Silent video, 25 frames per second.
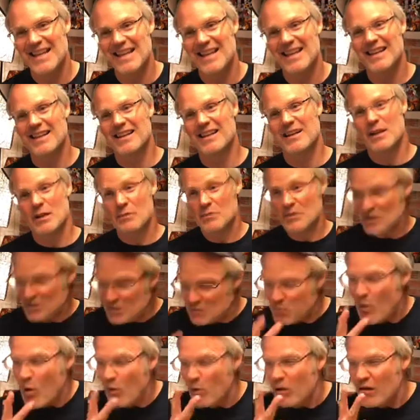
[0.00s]
he'd be
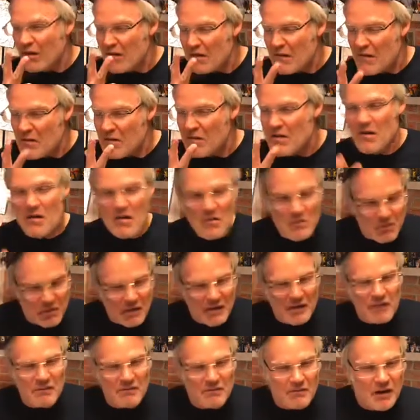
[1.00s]
smoking and
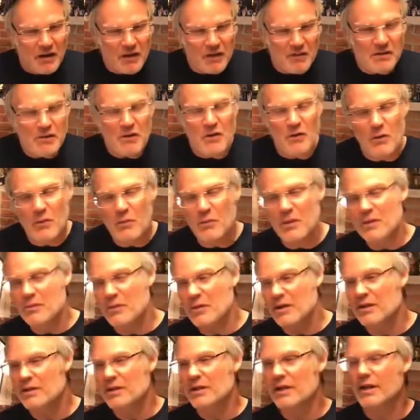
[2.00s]
playing fucking Doom in the
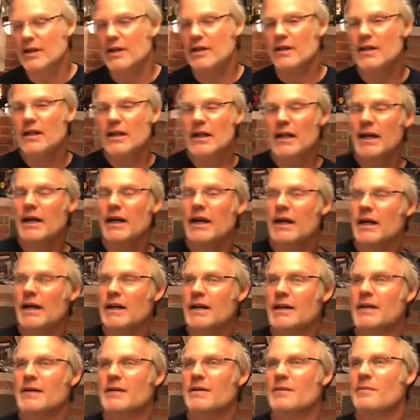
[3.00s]
middle of the night.
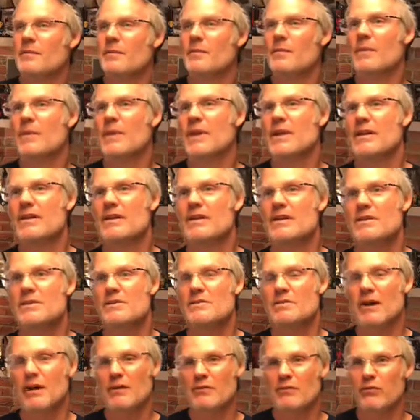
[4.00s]
Um, so
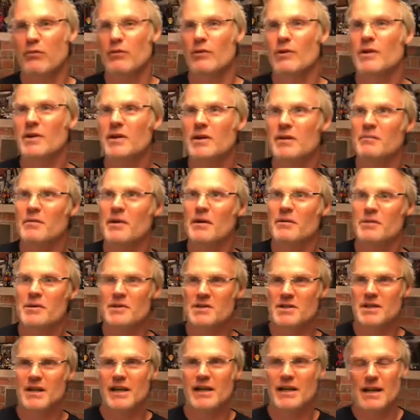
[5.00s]
I have really good memories
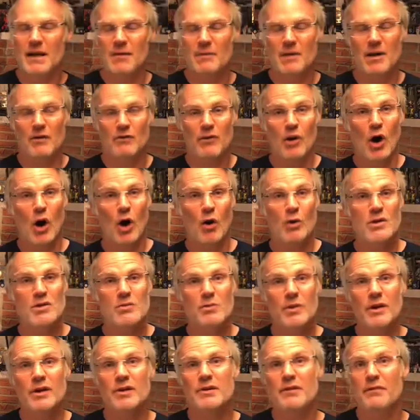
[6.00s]
of that game, and I've always
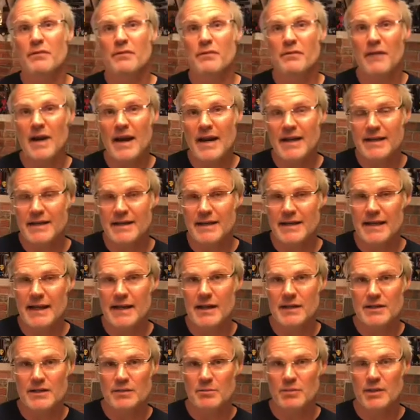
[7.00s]
wanted to find it again
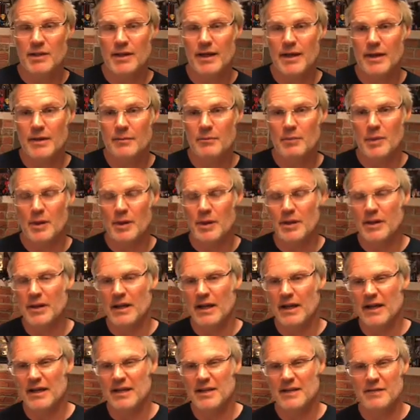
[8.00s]
to play, but
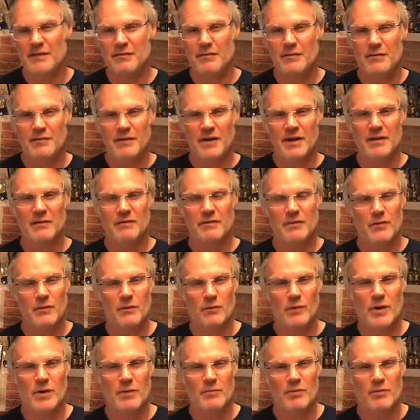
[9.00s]
I could never find it for the right